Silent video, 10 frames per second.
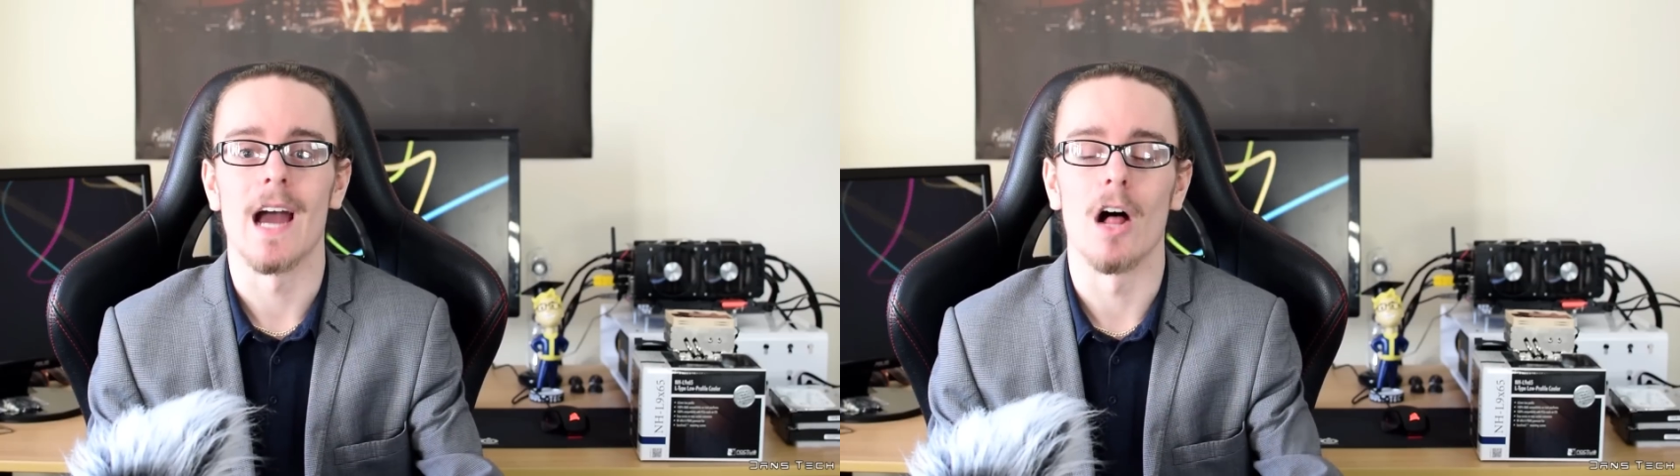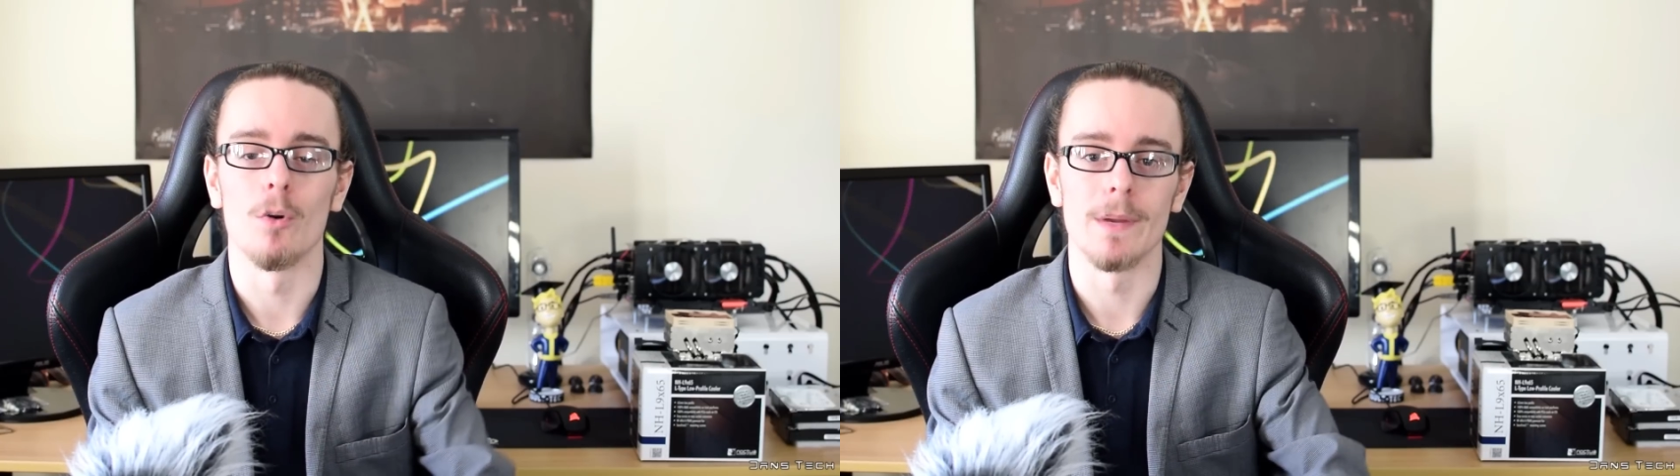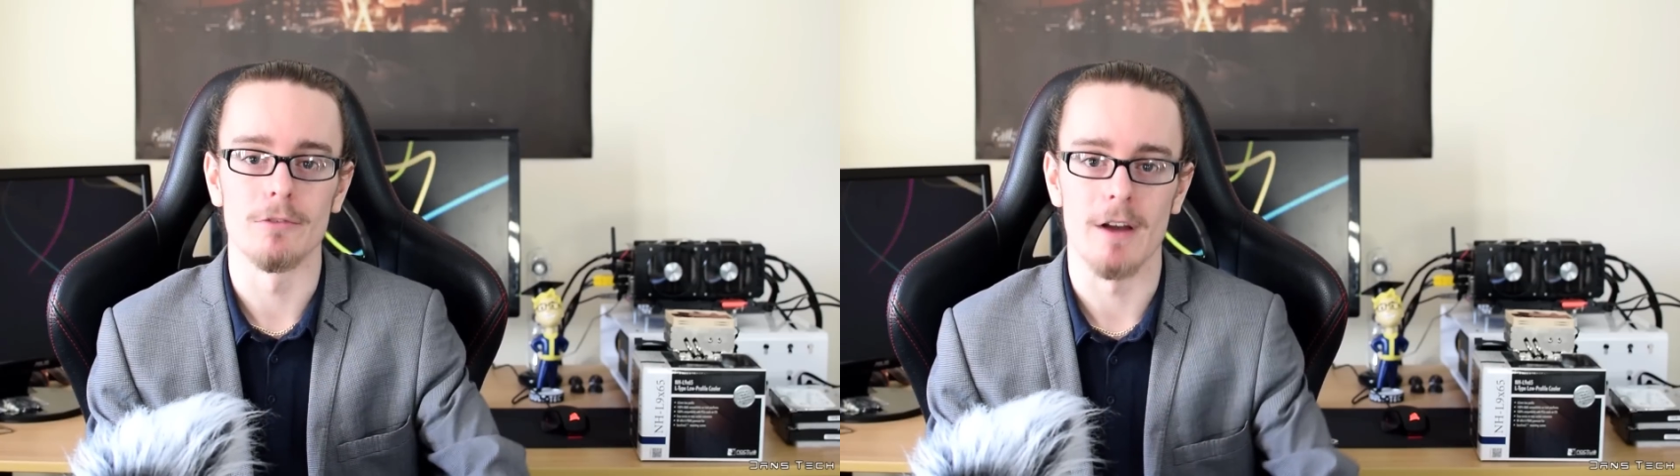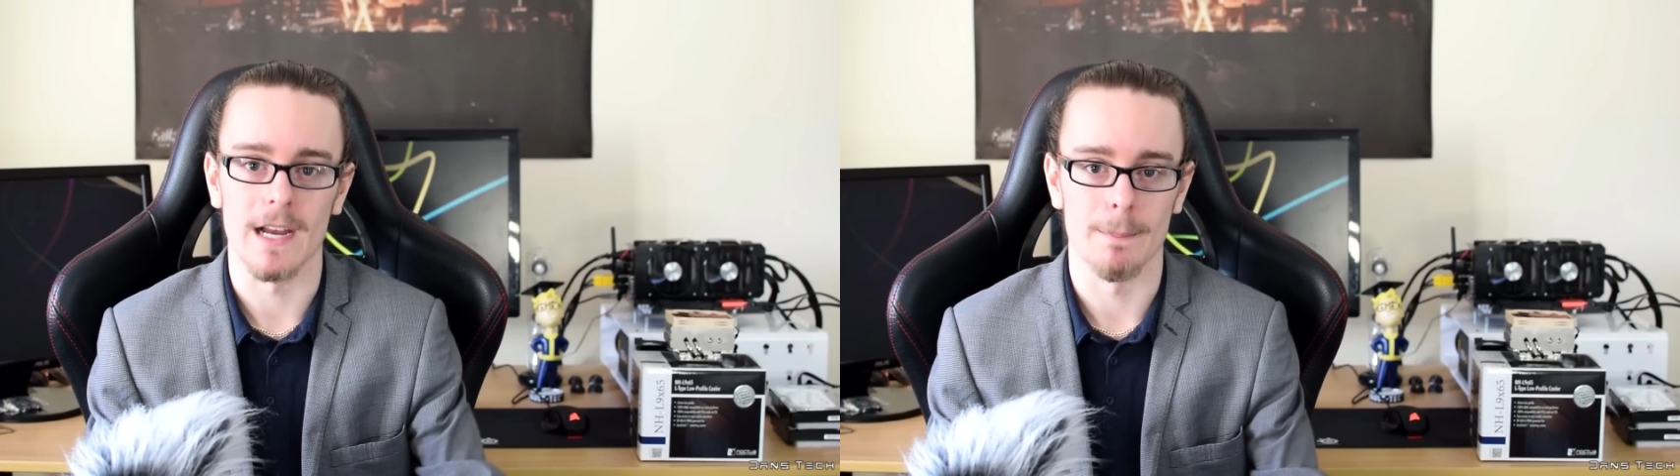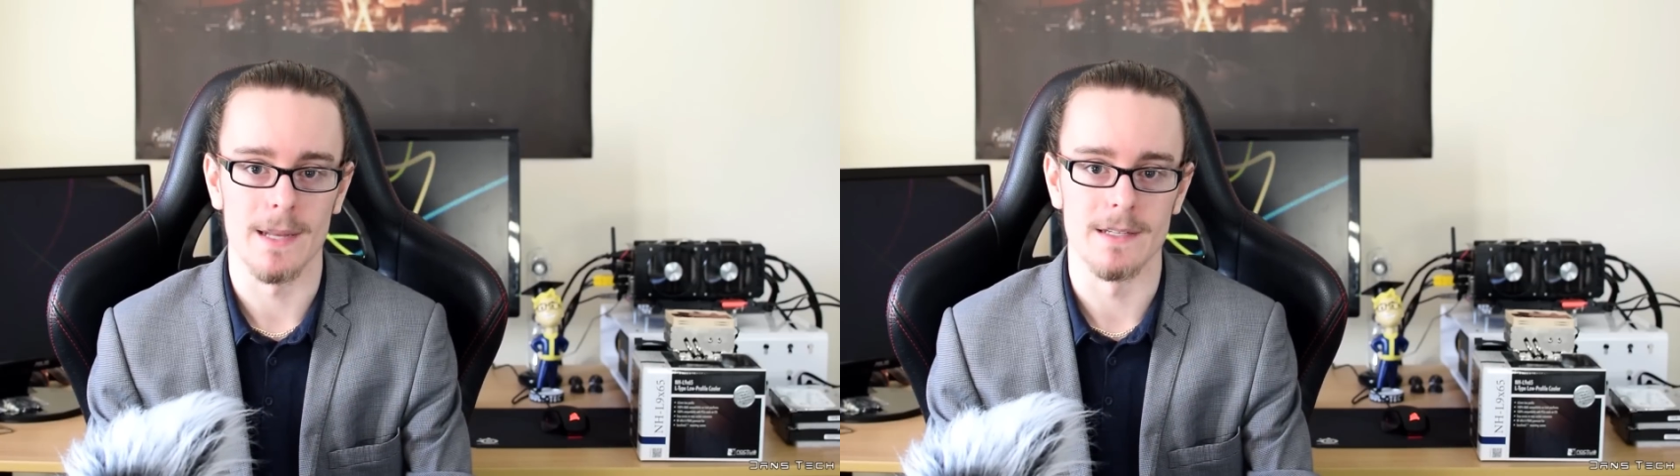I'll be
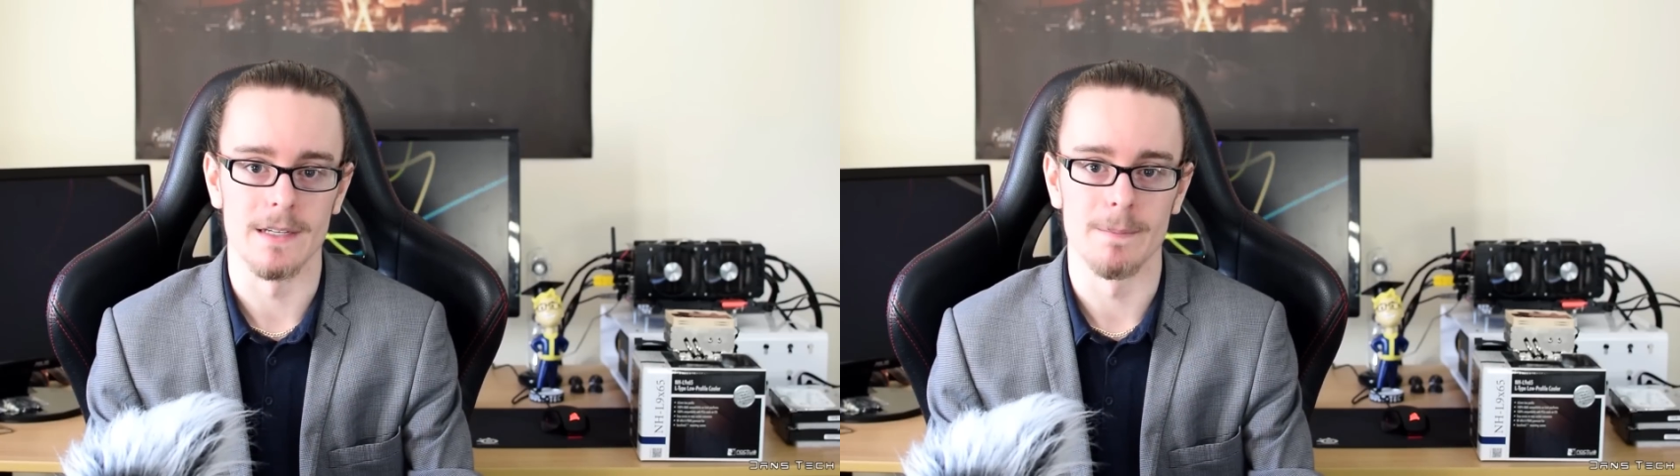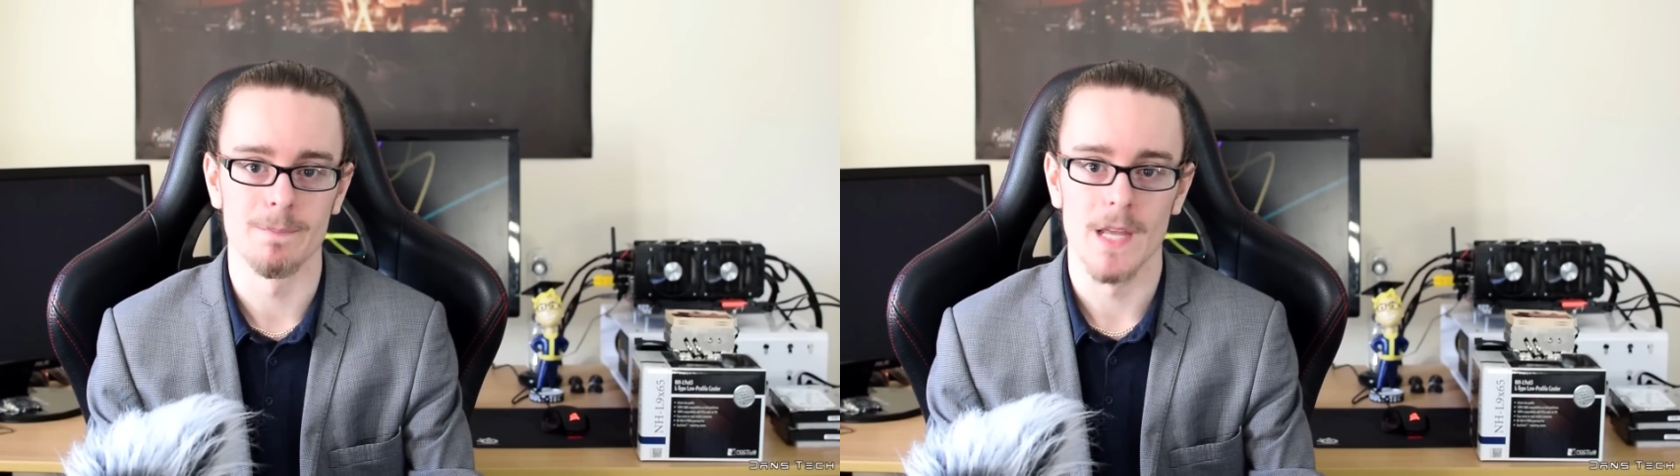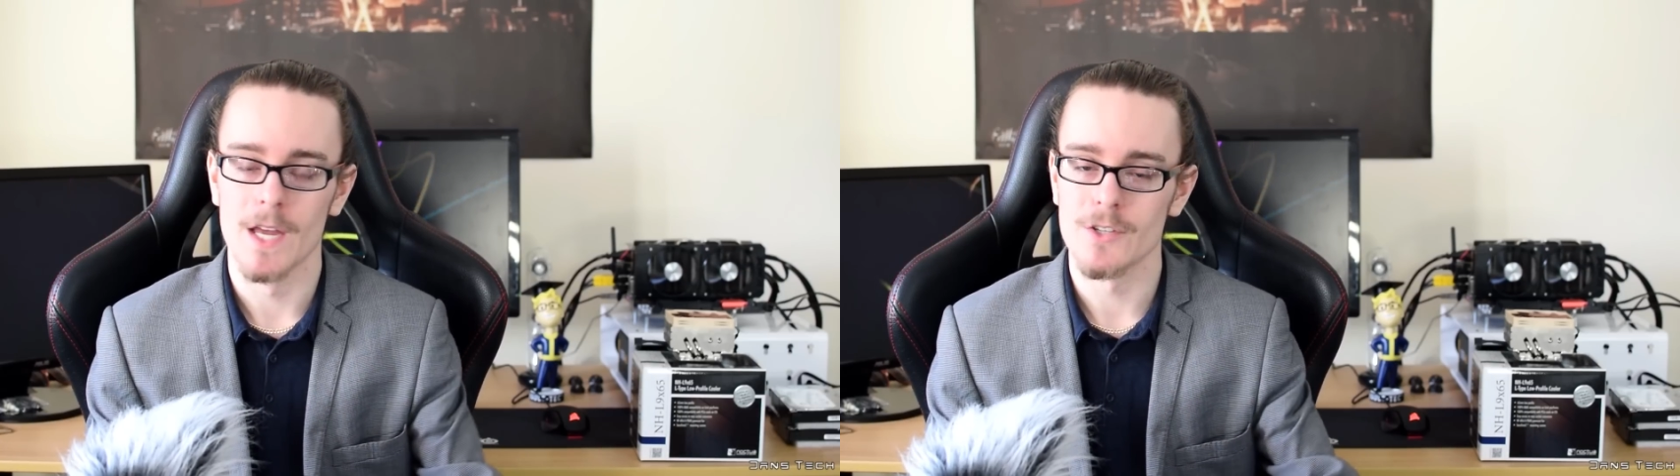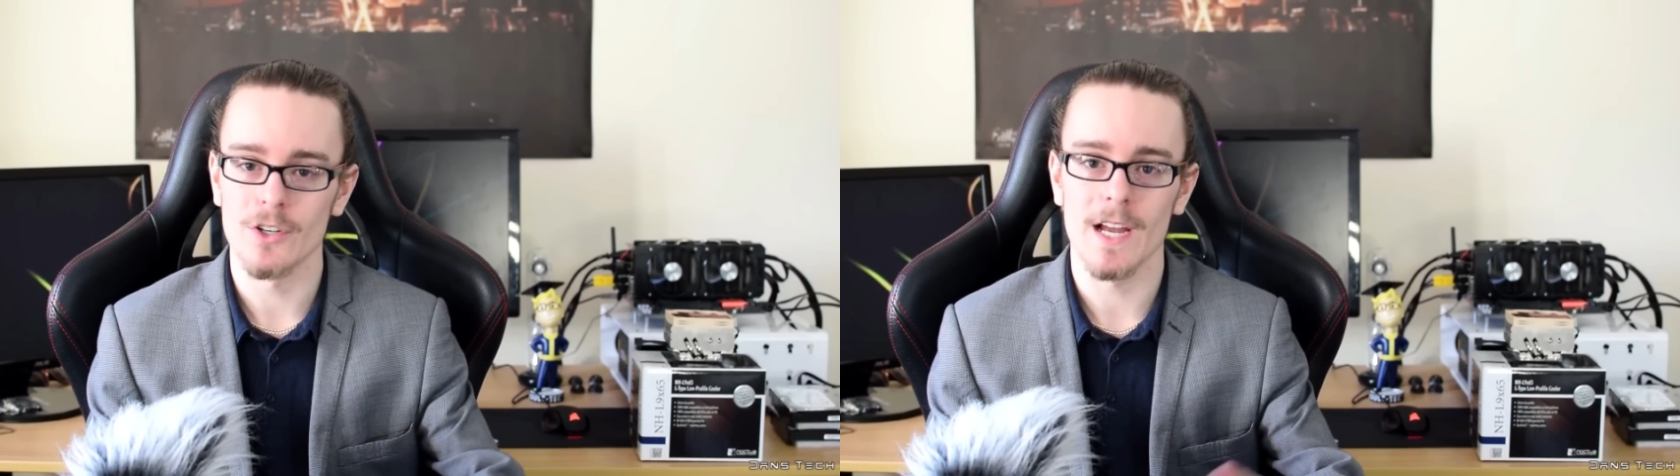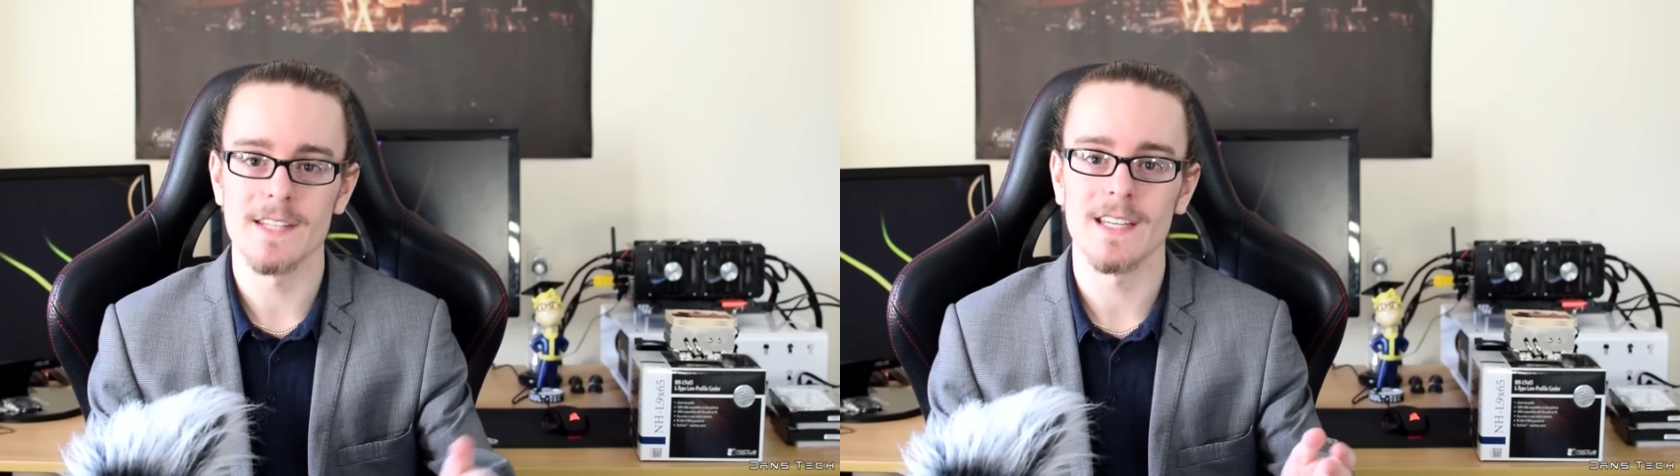recommending it. So guys,